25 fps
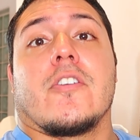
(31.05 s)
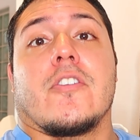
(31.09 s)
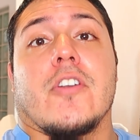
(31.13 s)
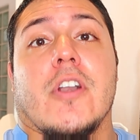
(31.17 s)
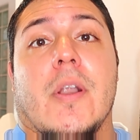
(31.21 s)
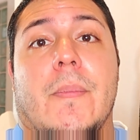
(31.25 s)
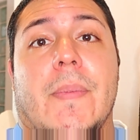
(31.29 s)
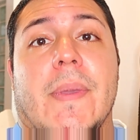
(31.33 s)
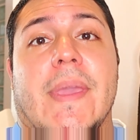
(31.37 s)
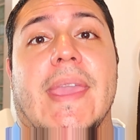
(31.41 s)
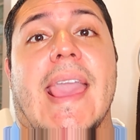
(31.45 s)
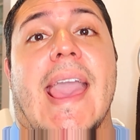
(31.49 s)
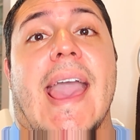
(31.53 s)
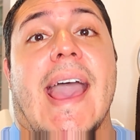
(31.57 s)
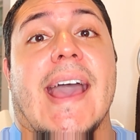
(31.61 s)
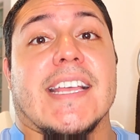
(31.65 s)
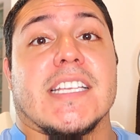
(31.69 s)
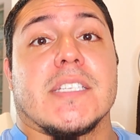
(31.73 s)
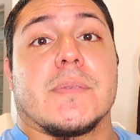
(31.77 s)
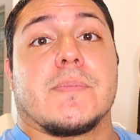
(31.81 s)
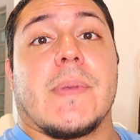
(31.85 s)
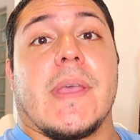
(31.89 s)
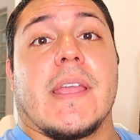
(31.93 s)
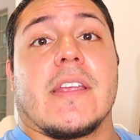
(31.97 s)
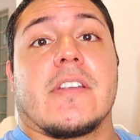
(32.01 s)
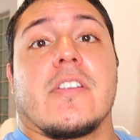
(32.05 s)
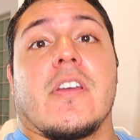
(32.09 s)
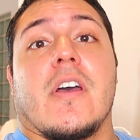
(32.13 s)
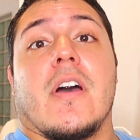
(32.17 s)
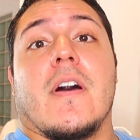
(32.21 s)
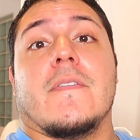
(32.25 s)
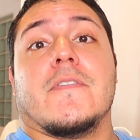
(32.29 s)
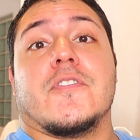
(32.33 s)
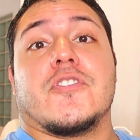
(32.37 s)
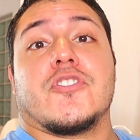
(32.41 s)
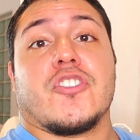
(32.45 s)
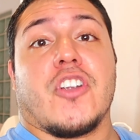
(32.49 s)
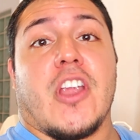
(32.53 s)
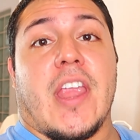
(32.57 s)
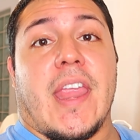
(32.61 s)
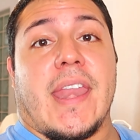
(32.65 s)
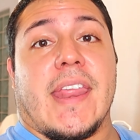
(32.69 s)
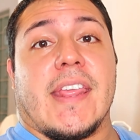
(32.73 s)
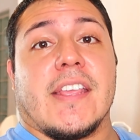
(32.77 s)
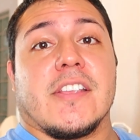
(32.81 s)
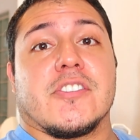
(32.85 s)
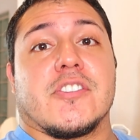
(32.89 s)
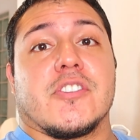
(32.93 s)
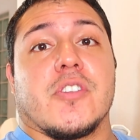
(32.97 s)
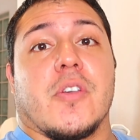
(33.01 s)
gripping aspect of
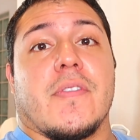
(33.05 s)
training,